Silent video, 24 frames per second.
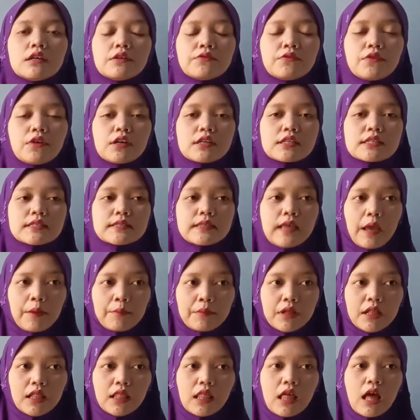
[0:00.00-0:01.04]
For
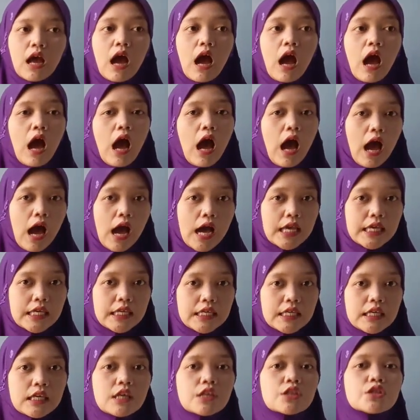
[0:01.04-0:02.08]
example,
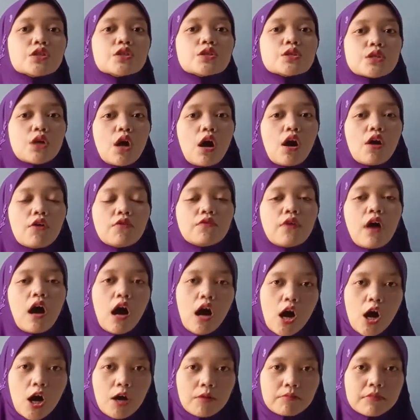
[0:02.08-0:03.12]
I drove
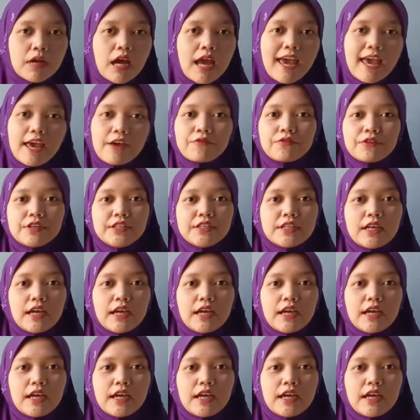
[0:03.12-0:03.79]
home every